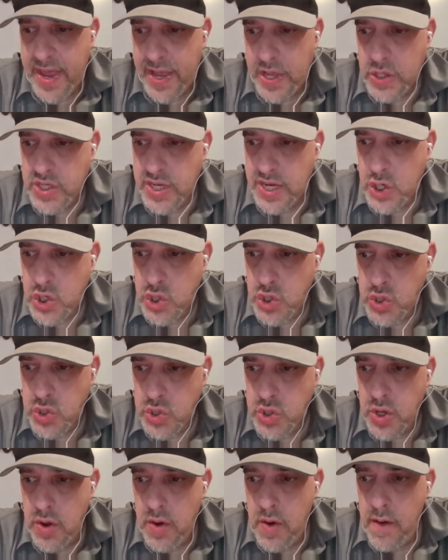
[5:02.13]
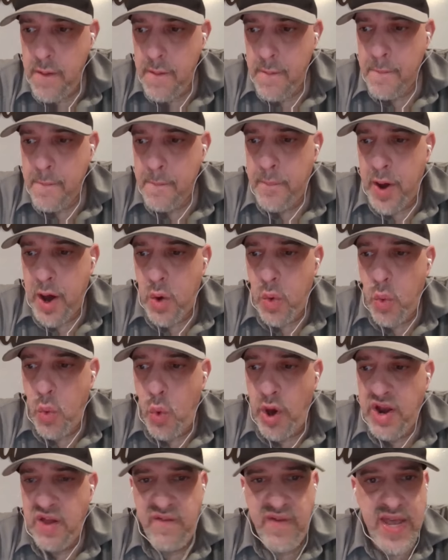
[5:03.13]
Hells Angels. But
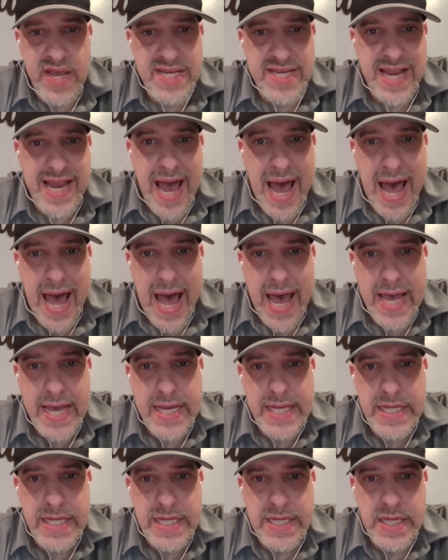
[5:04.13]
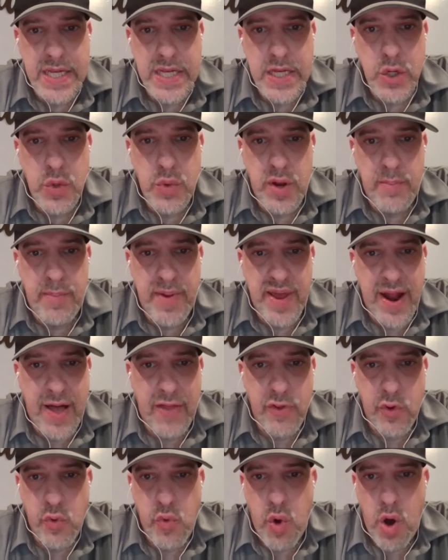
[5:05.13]
one of his guys who had been
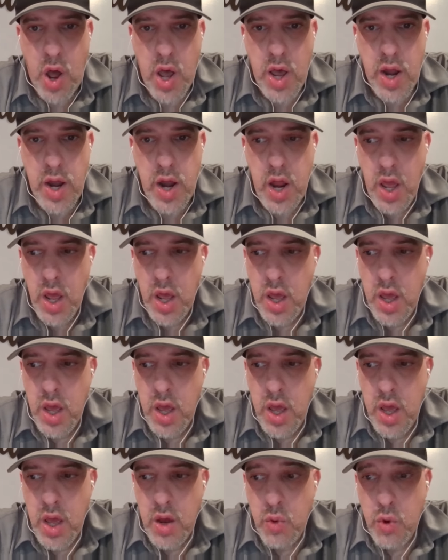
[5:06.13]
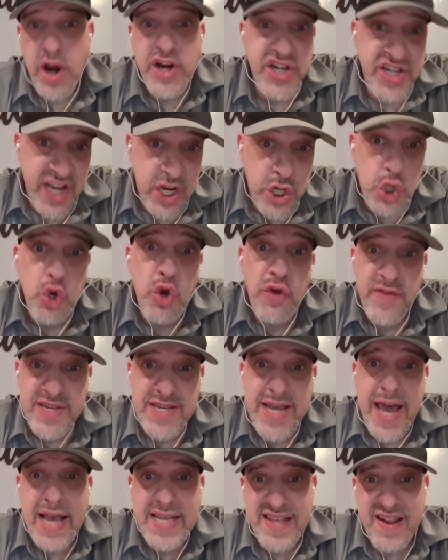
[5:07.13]
on the run, or I should say, two of
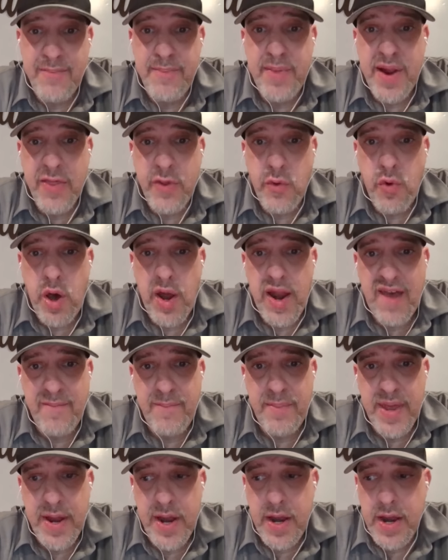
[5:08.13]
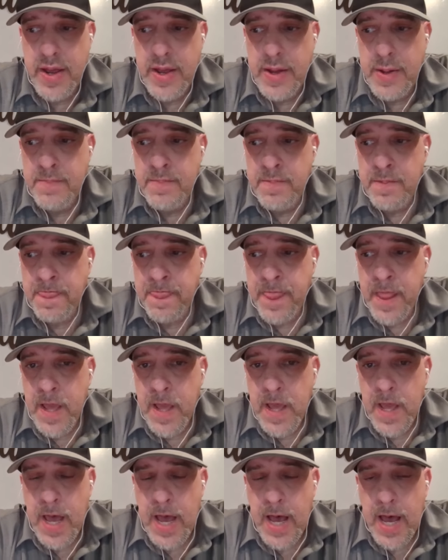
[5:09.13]
his guys that have been on the run have been
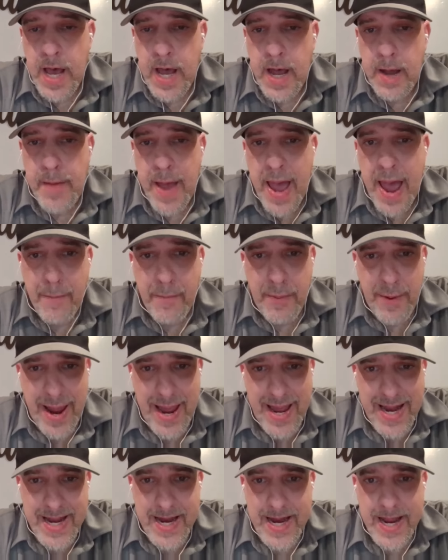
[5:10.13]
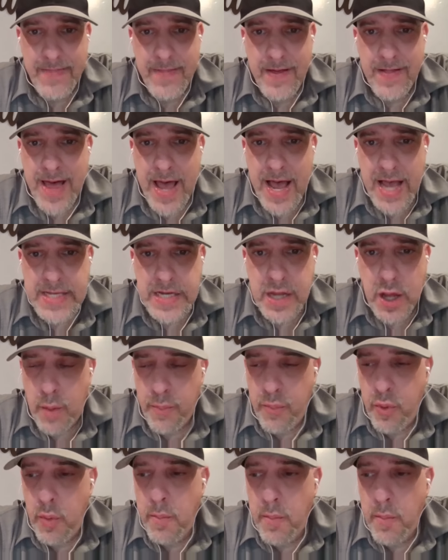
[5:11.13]
uh, apprehended in the last couple